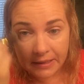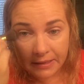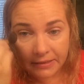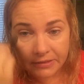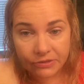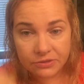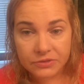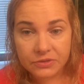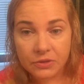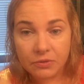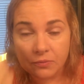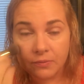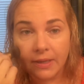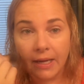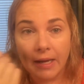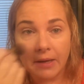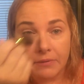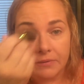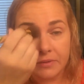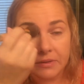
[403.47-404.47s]
just
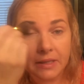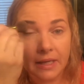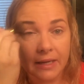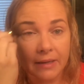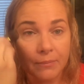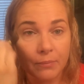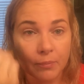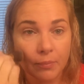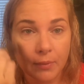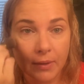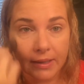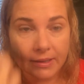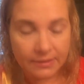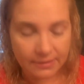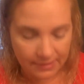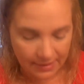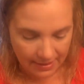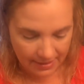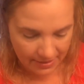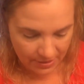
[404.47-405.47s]
around, kind of brighten
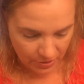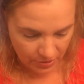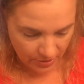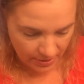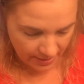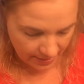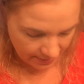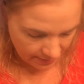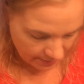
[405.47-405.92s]
that area.